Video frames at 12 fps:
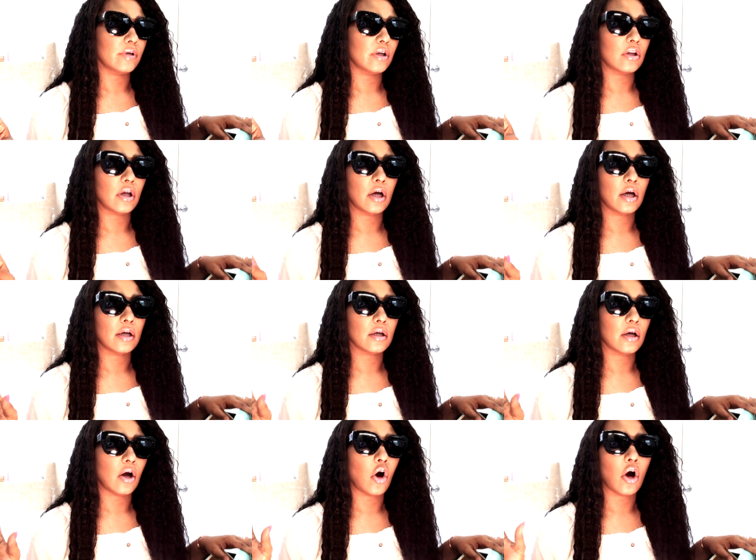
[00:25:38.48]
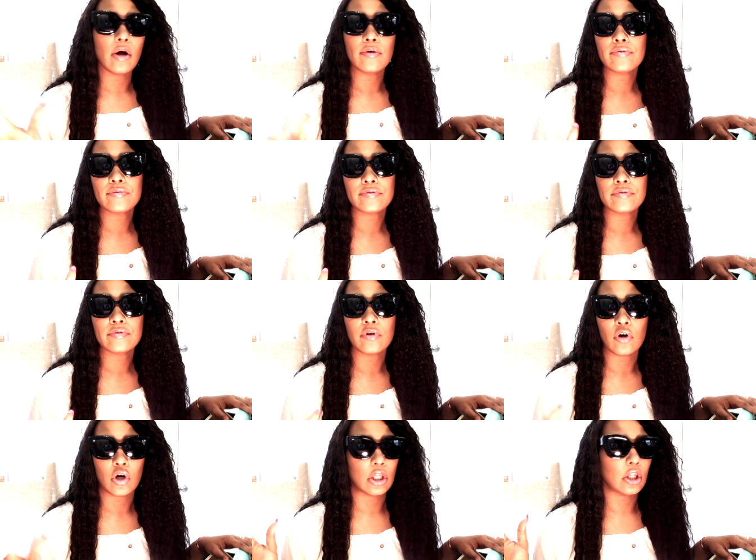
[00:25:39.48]
a lot off
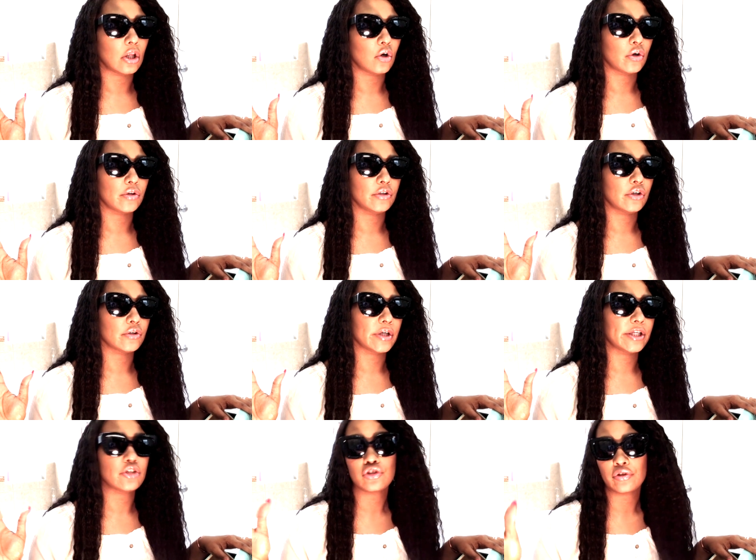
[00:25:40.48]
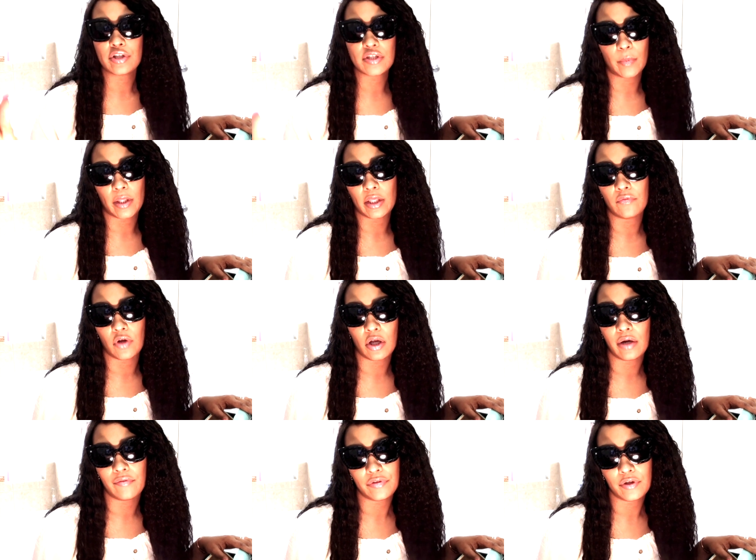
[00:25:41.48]
or, or your insurance may even
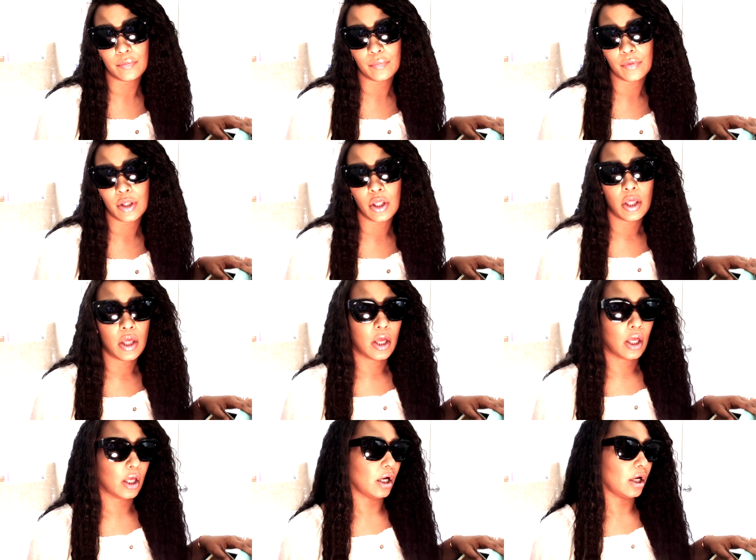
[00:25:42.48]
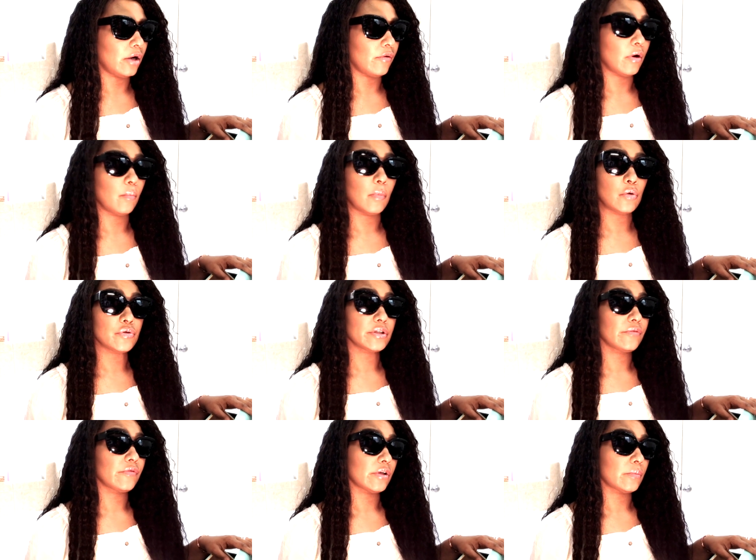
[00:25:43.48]
cover them uh, or most
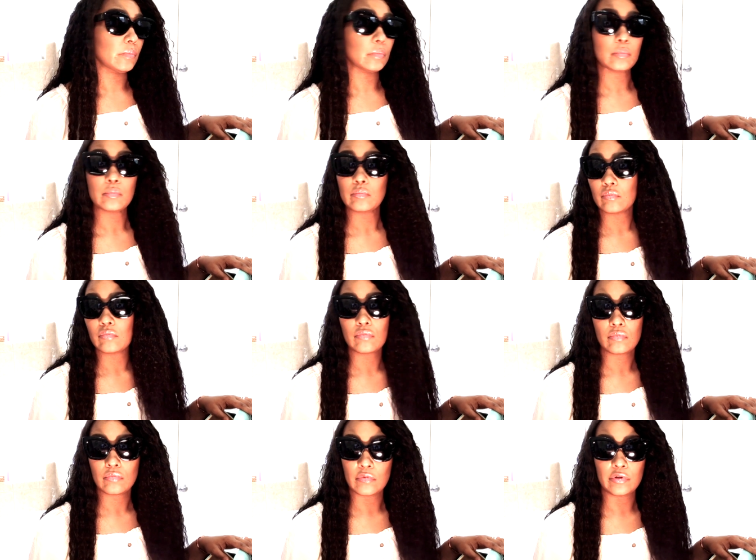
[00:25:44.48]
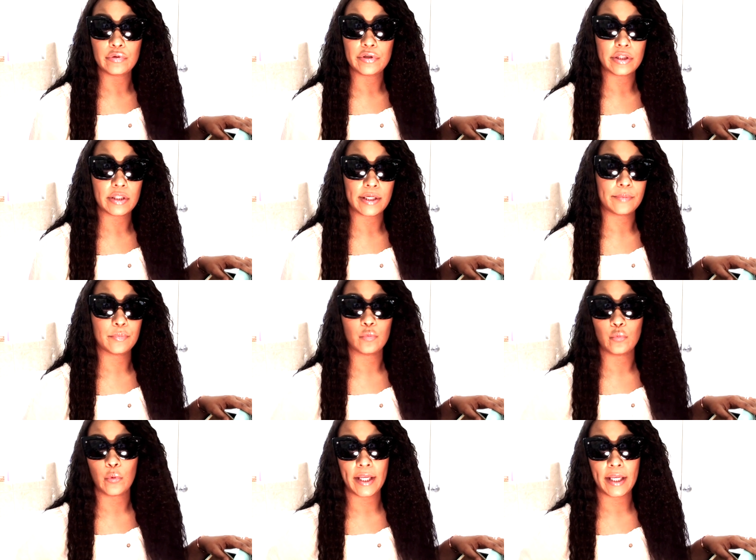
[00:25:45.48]
of them you get like a
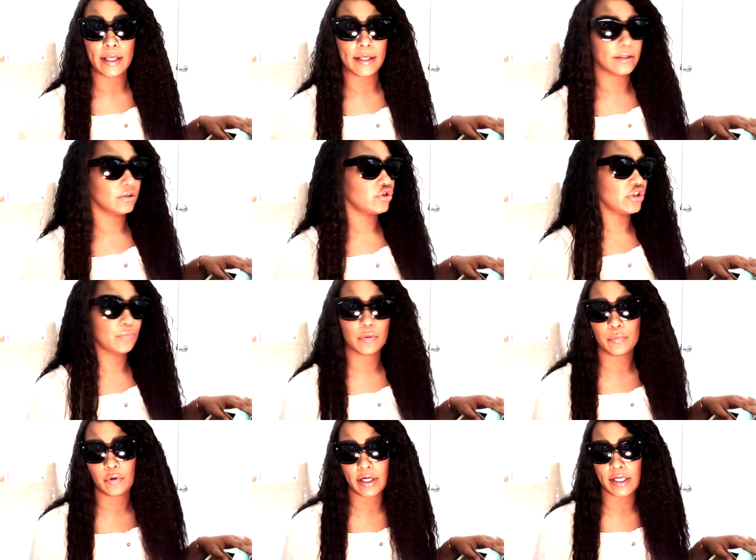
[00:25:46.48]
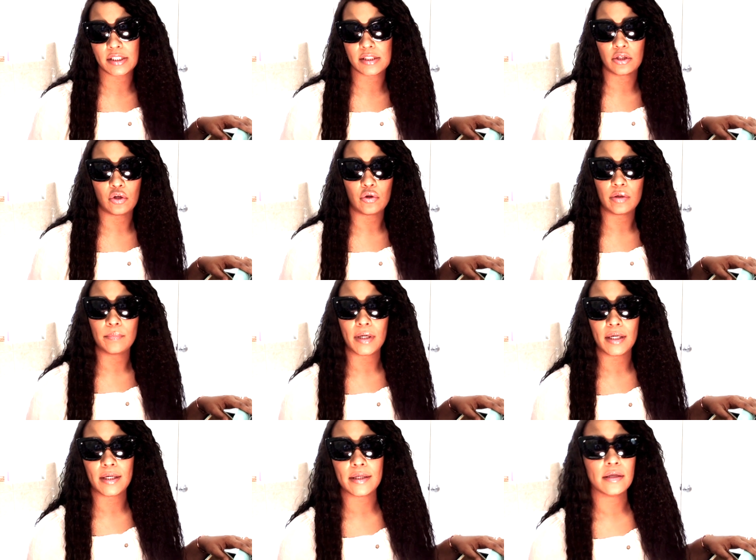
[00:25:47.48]
way cheaper price than you could
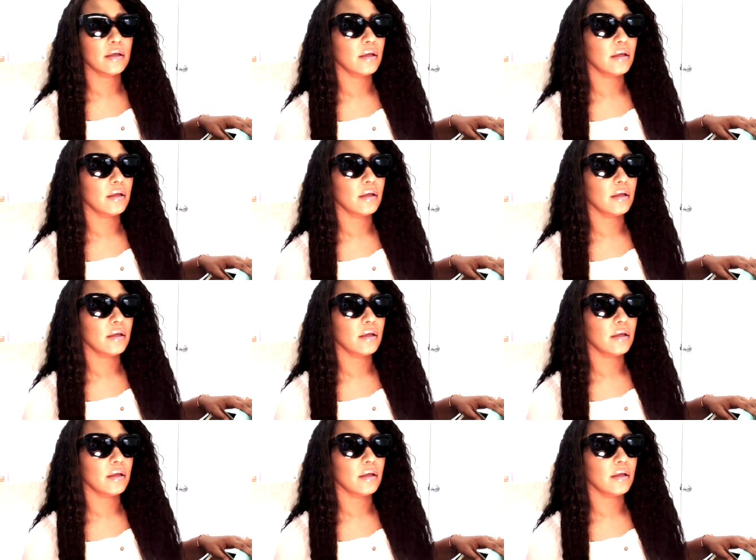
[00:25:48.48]
buy.